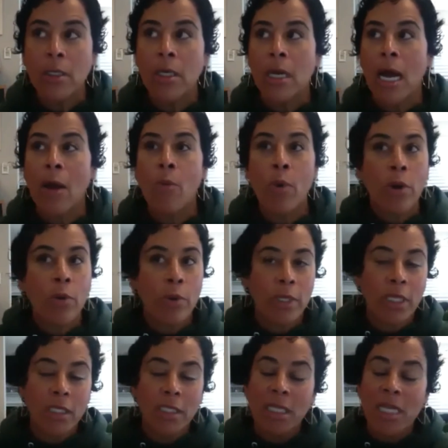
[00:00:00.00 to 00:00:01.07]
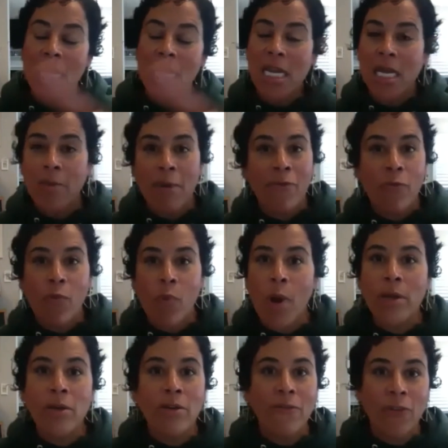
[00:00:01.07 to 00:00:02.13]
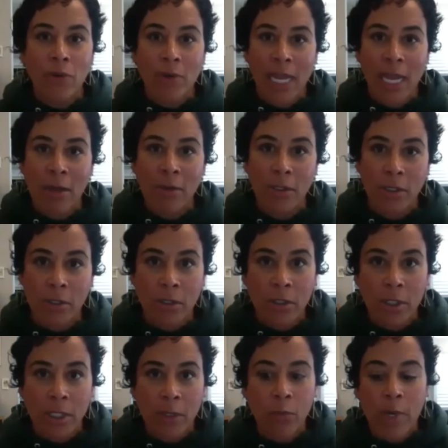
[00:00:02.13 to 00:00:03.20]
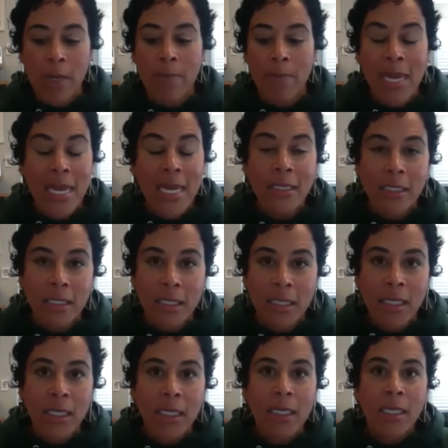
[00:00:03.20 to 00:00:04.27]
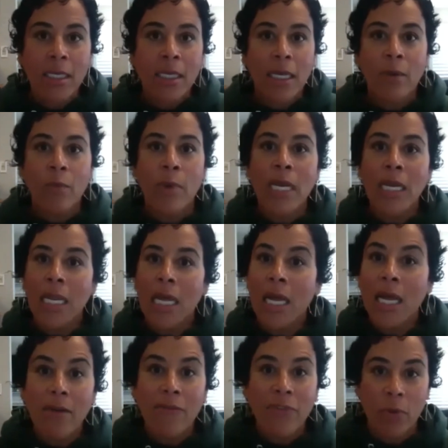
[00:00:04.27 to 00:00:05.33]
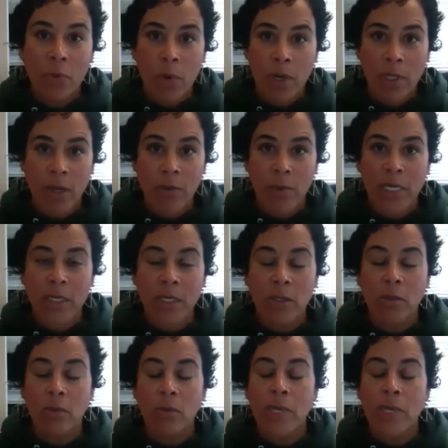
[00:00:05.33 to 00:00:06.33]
I work with a team of wonderful counselors and we meet and we love the work that we do.